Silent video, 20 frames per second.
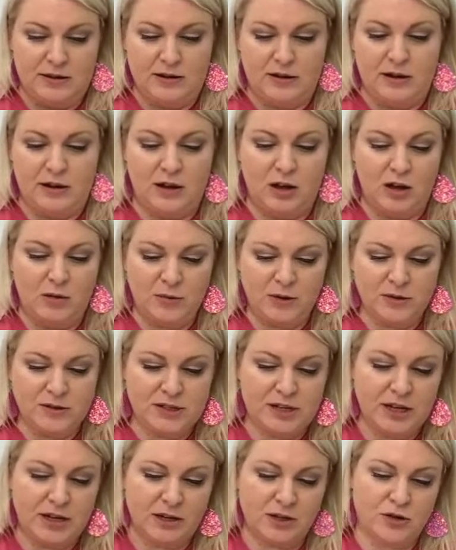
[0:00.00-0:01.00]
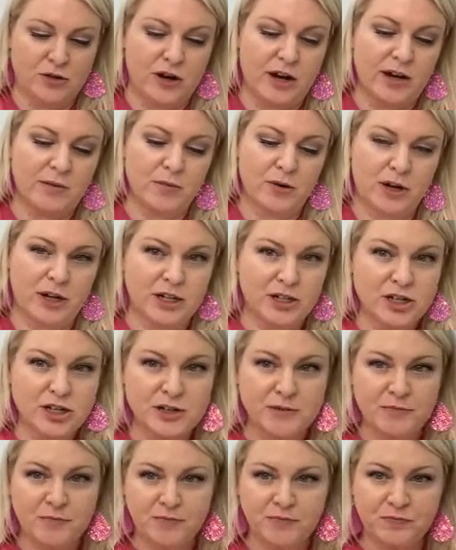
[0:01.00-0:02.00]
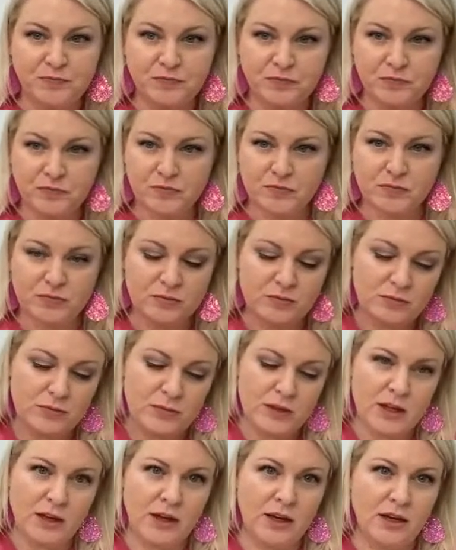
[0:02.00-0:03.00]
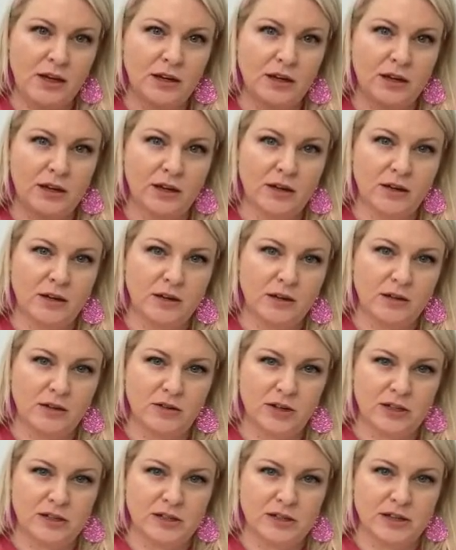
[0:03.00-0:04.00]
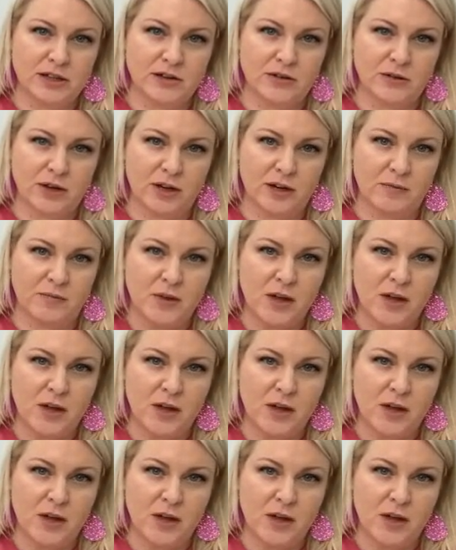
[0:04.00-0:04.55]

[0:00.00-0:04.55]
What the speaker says: almost like a dry brush. And can you guys see that okay?